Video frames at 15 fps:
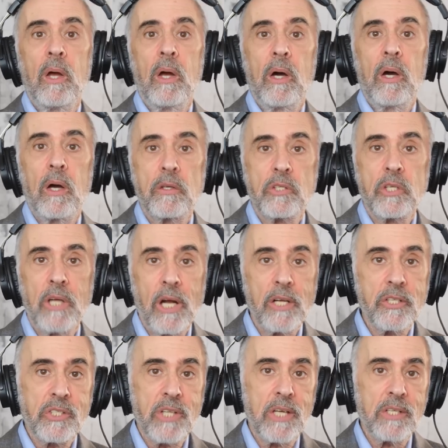So the United
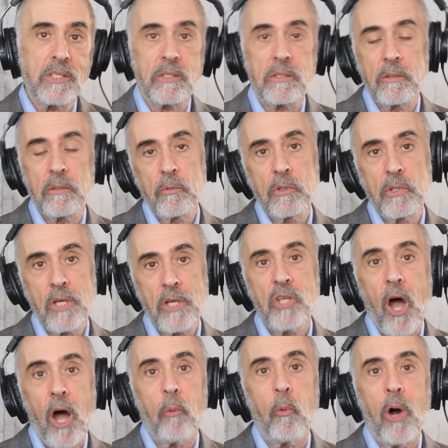States does not